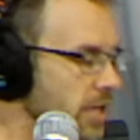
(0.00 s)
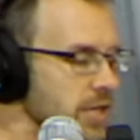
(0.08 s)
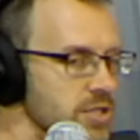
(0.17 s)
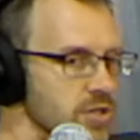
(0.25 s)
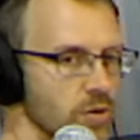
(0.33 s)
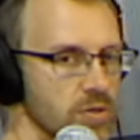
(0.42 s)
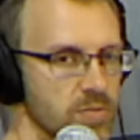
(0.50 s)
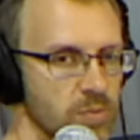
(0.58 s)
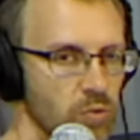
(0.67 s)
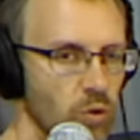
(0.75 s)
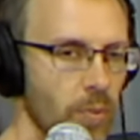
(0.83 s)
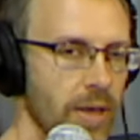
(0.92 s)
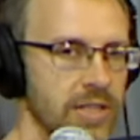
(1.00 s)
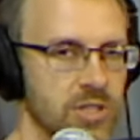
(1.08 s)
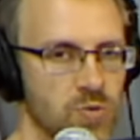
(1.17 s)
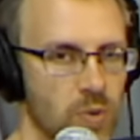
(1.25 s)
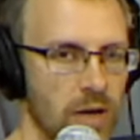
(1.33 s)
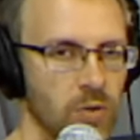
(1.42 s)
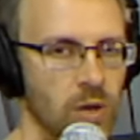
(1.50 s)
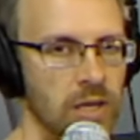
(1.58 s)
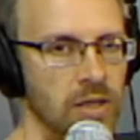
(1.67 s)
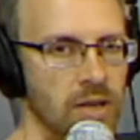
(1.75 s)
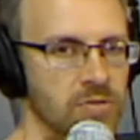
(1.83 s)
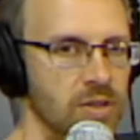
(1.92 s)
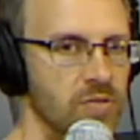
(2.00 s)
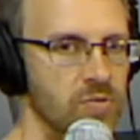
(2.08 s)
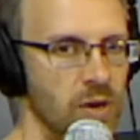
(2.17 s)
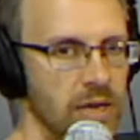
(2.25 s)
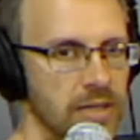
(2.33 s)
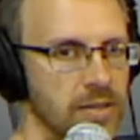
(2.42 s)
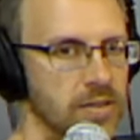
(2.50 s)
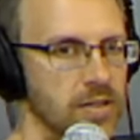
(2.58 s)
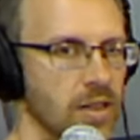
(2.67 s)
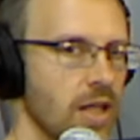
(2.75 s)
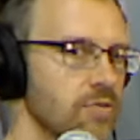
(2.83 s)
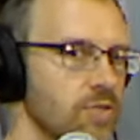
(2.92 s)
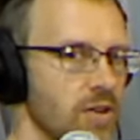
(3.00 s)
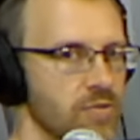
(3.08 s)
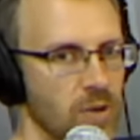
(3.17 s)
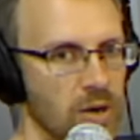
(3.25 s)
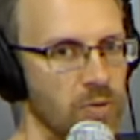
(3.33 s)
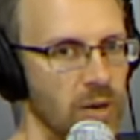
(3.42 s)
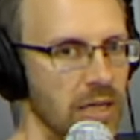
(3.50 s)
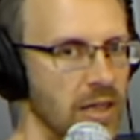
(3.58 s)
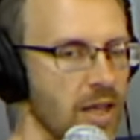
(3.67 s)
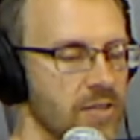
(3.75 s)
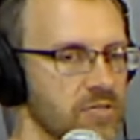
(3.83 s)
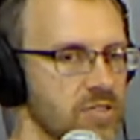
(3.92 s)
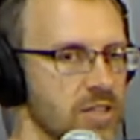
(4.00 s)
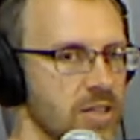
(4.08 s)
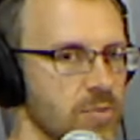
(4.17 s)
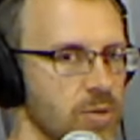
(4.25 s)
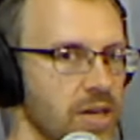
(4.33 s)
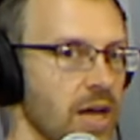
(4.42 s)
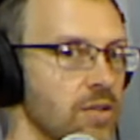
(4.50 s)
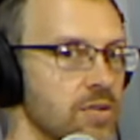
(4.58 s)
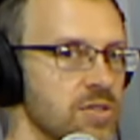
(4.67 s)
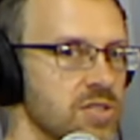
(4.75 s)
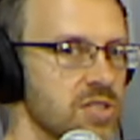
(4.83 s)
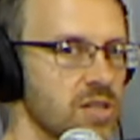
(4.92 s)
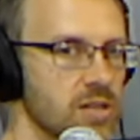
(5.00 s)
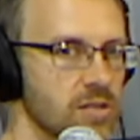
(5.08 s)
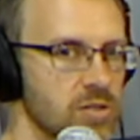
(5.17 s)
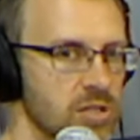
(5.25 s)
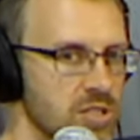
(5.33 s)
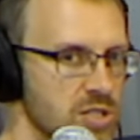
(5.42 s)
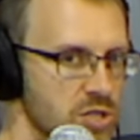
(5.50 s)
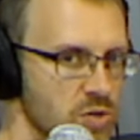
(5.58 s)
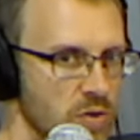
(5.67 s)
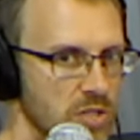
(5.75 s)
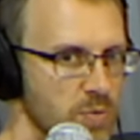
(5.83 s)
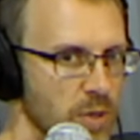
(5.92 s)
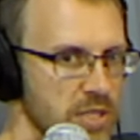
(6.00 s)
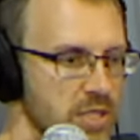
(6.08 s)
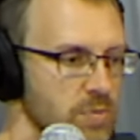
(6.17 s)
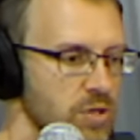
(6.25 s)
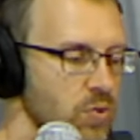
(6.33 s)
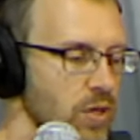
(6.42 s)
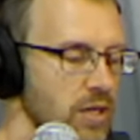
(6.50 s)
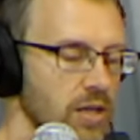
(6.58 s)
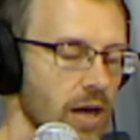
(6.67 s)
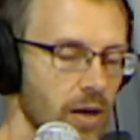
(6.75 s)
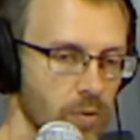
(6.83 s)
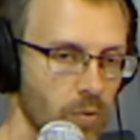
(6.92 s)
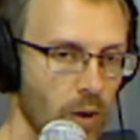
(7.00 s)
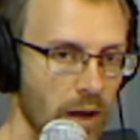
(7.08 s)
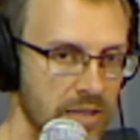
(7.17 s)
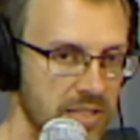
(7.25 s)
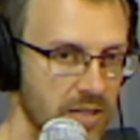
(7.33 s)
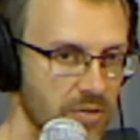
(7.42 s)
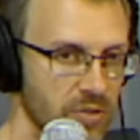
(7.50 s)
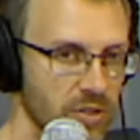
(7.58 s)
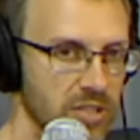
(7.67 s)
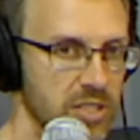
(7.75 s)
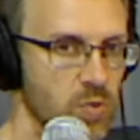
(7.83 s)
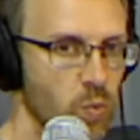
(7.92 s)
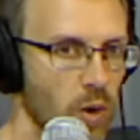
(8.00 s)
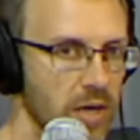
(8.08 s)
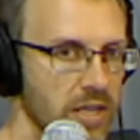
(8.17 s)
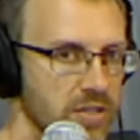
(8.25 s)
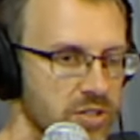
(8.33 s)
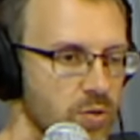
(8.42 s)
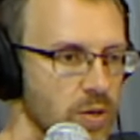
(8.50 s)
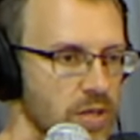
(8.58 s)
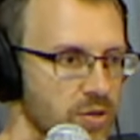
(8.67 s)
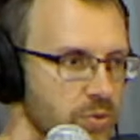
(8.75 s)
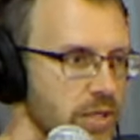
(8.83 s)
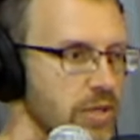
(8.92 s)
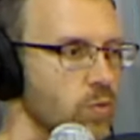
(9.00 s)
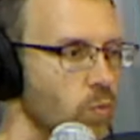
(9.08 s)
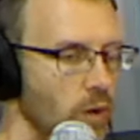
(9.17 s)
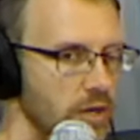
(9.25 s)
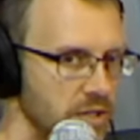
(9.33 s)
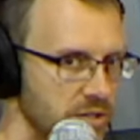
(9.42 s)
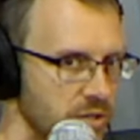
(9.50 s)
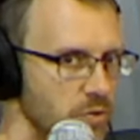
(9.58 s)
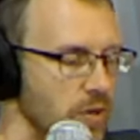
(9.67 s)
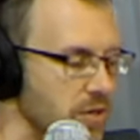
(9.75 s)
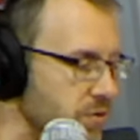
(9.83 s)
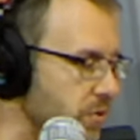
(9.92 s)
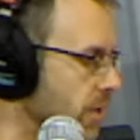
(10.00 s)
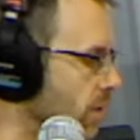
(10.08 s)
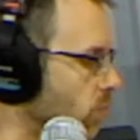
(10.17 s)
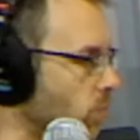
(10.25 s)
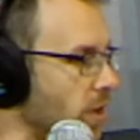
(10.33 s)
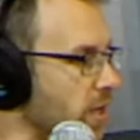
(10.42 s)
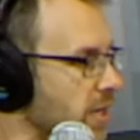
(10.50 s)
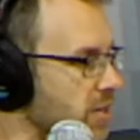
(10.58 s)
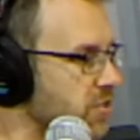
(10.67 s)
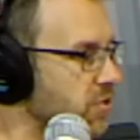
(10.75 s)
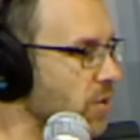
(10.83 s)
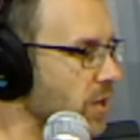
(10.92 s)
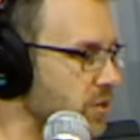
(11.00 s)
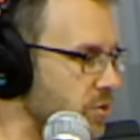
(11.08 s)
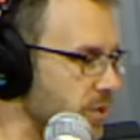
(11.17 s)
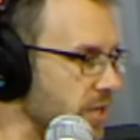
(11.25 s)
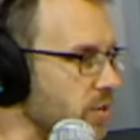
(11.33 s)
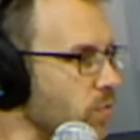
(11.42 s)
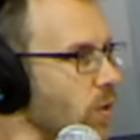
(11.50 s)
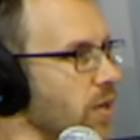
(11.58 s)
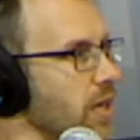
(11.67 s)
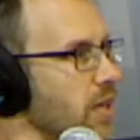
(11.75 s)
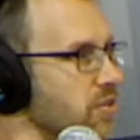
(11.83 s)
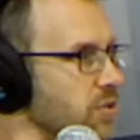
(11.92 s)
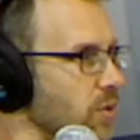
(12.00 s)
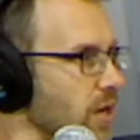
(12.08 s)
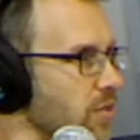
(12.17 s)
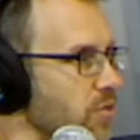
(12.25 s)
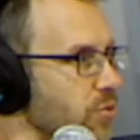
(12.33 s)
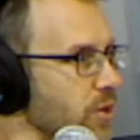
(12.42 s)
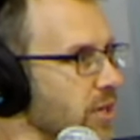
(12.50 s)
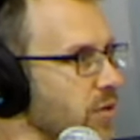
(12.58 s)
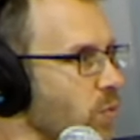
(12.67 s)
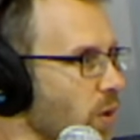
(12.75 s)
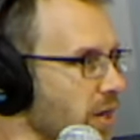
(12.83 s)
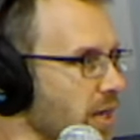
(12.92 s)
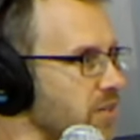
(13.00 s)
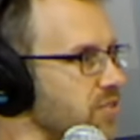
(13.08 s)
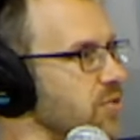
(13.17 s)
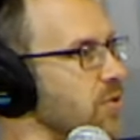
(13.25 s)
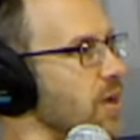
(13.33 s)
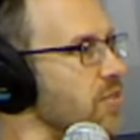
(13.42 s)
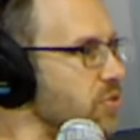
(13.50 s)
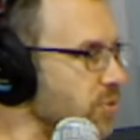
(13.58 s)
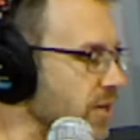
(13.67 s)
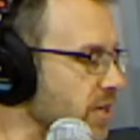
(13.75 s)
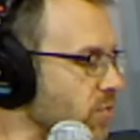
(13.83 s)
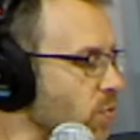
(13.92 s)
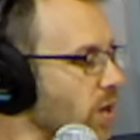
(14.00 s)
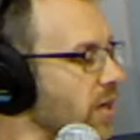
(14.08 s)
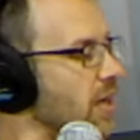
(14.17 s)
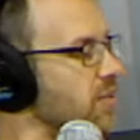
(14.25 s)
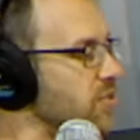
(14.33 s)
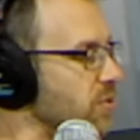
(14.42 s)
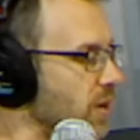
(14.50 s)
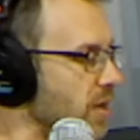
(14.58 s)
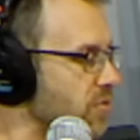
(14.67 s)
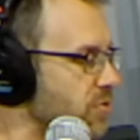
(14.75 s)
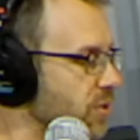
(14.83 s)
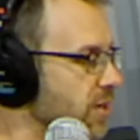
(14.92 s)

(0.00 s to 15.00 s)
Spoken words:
So it remains right, right, left, left, right, left, left, right, right, left, but now there's just a short space in between it. I tend to feel it as 1 and 2 and 3, 1 and 2 and 3, 1 and 2 and 3, 1 and 2 and 3, 1 and 2 and 3, 1 and 2 and 3.